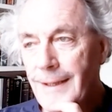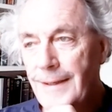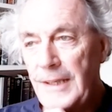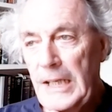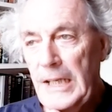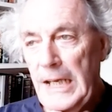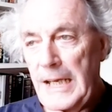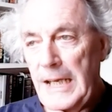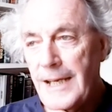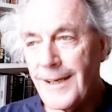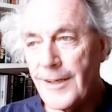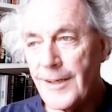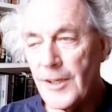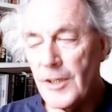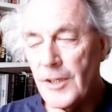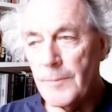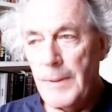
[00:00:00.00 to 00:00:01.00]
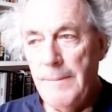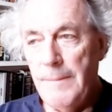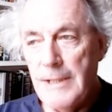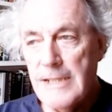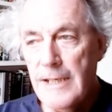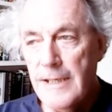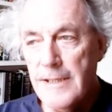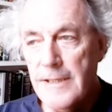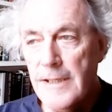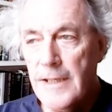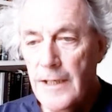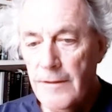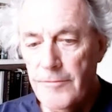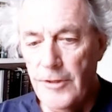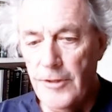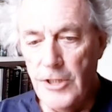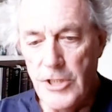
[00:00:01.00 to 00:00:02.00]
the, the BBC's
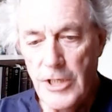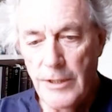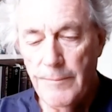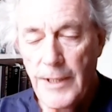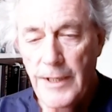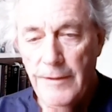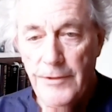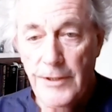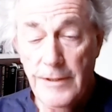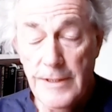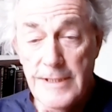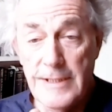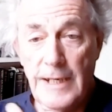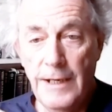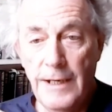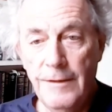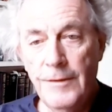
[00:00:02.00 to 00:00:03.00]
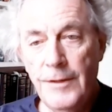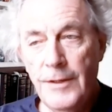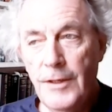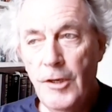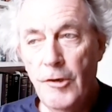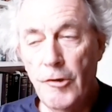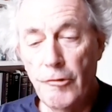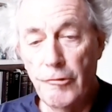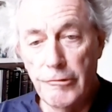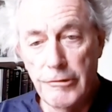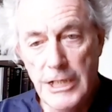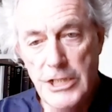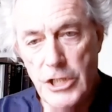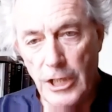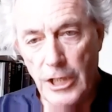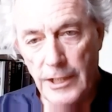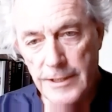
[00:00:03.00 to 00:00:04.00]
coverage, in my view, is now
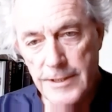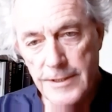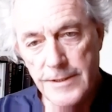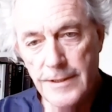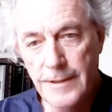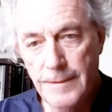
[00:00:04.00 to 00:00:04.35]
racialist.